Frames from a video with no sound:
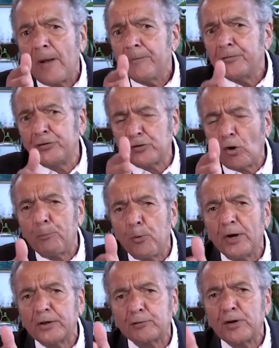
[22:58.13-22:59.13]

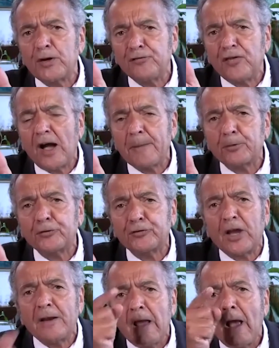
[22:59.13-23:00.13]

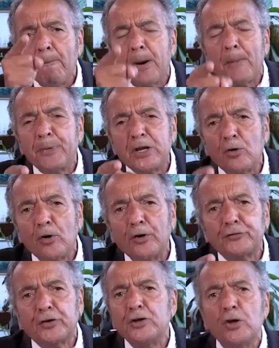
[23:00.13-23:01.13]
0.35%. But
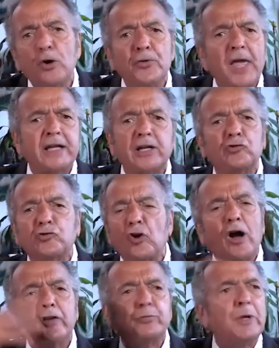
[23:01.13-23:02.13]
because of you, they could
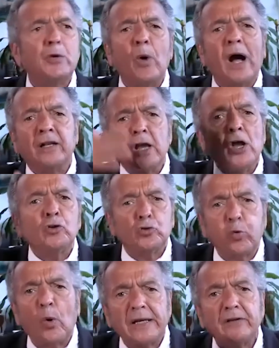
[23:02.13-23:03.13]
charge me what?
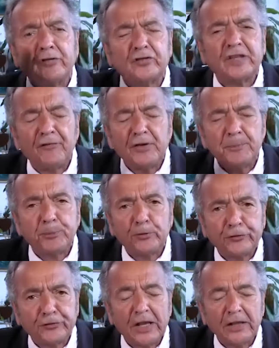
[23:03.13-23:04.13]

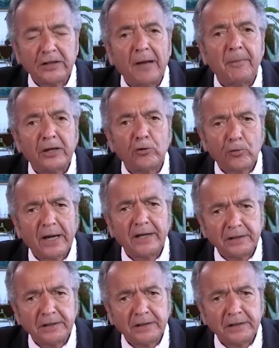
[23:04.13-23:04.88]
27% on my credit